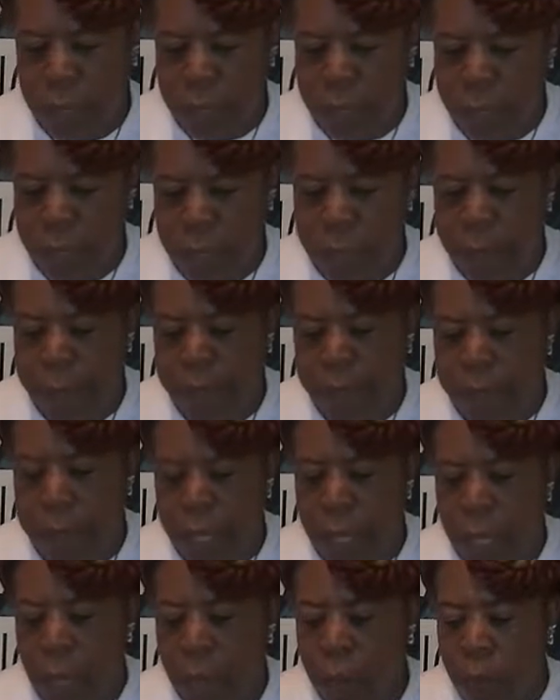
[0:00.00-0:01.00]
Okay.
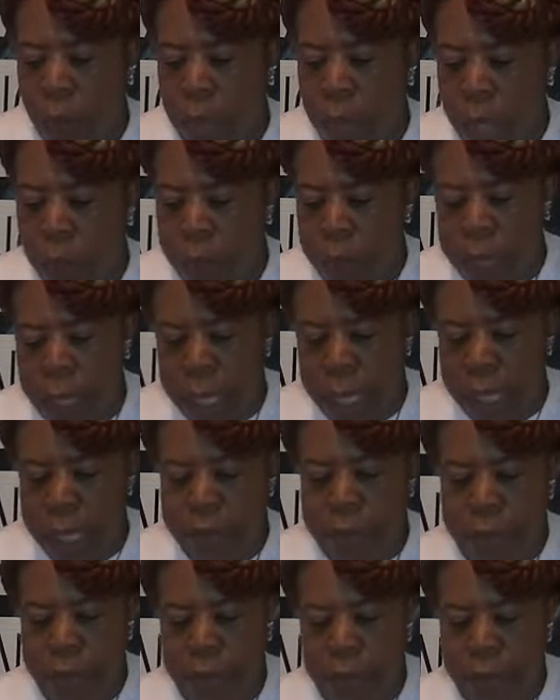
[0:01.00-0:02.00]
Well, I want to
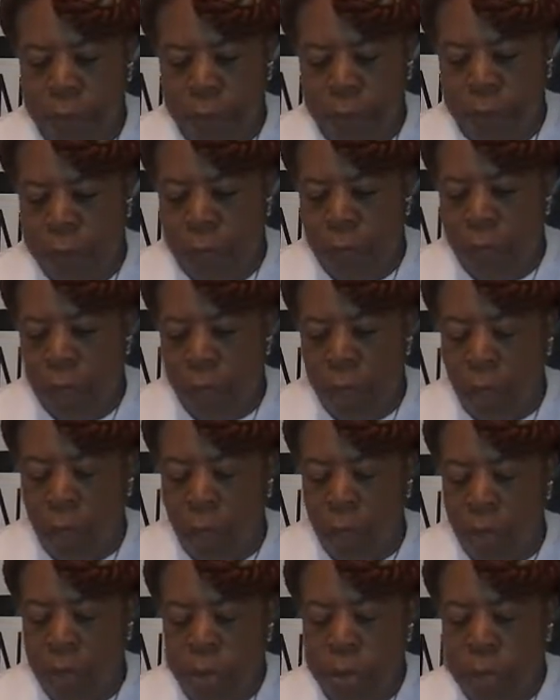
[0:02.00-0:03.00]
ask you,
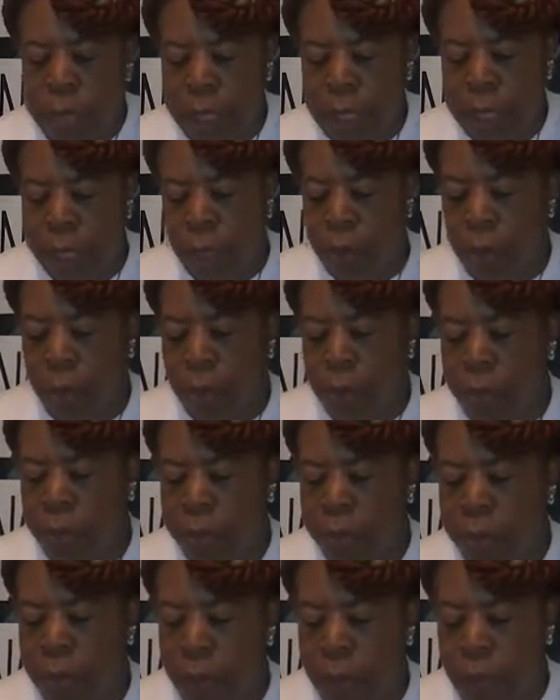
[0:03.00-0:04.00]
who's the
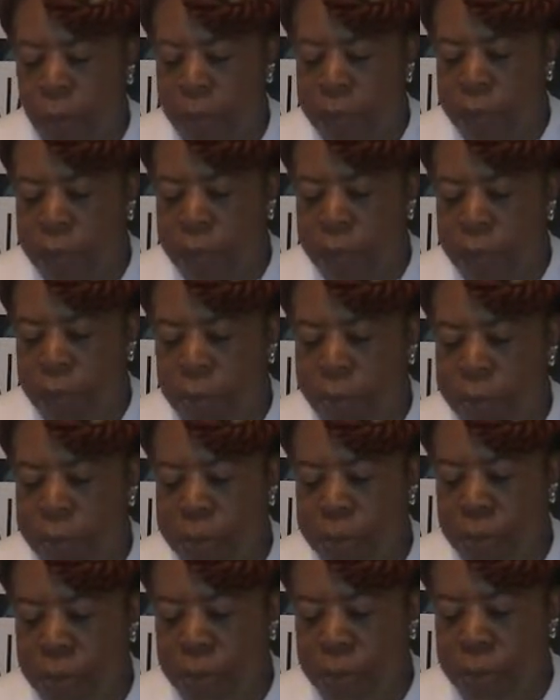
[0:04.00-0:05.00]
owner of
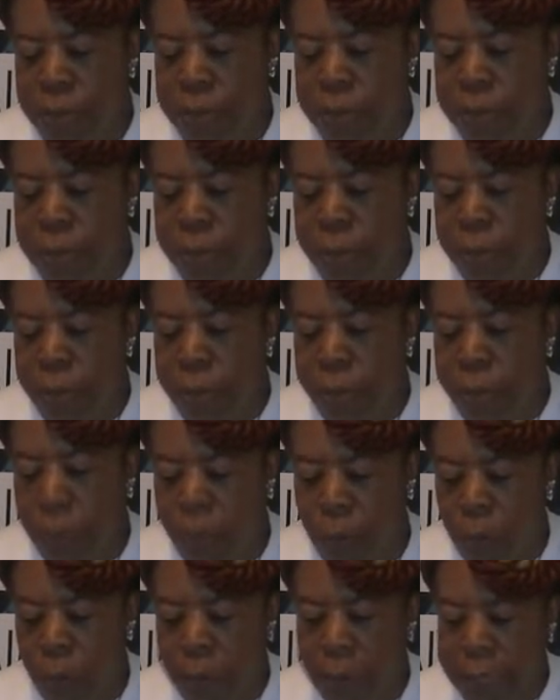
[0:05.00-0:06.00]
Superstars
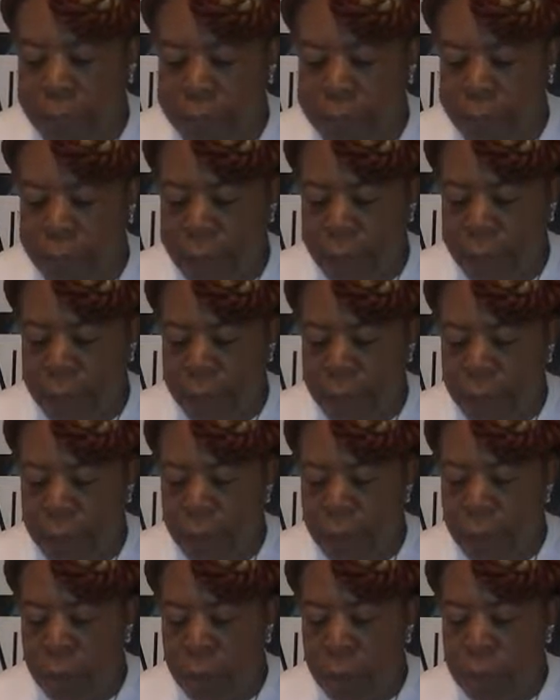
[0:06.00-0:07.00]
Pro Wrestling,
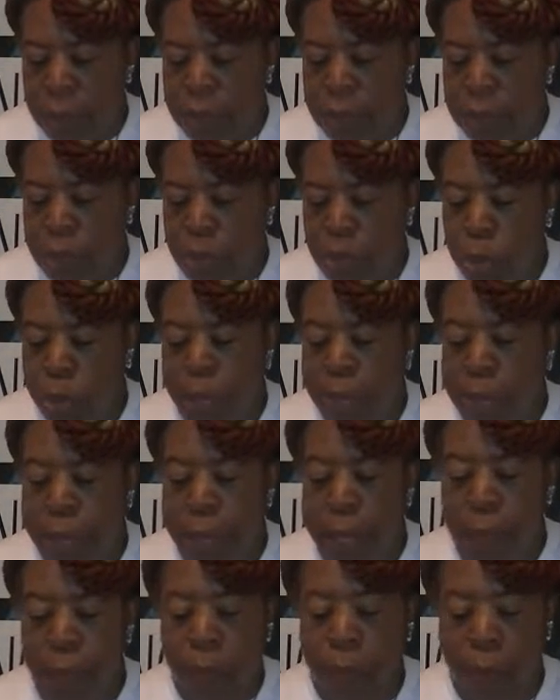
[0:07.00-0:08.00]

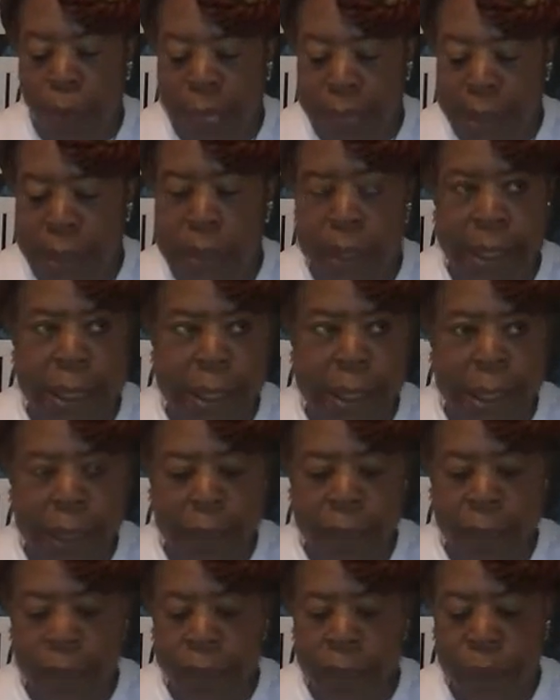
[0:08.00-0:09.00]
Superstar
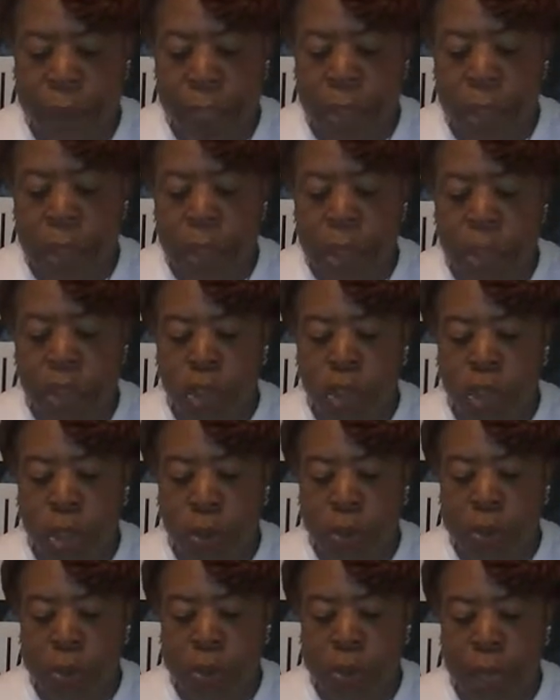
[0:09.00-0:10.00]
Wrestling,
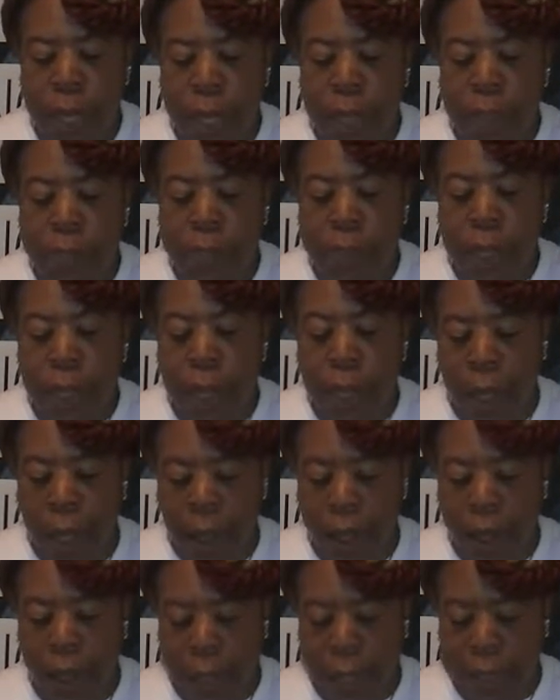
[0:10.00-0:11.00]
Superstars
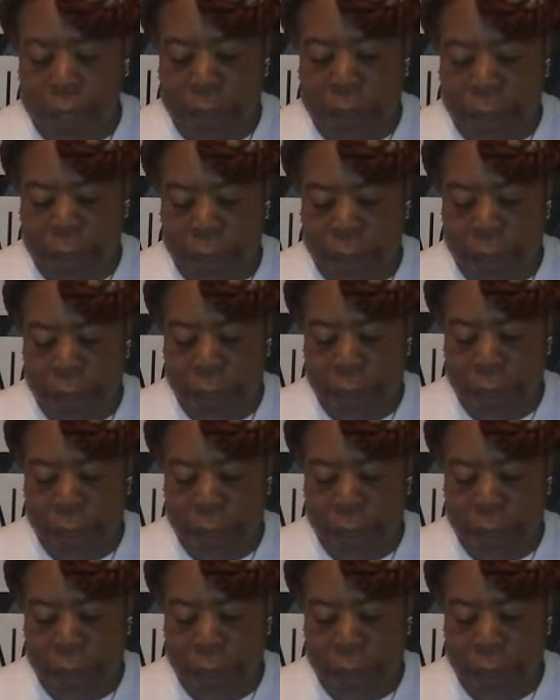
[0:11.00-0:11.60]
of Wrestling,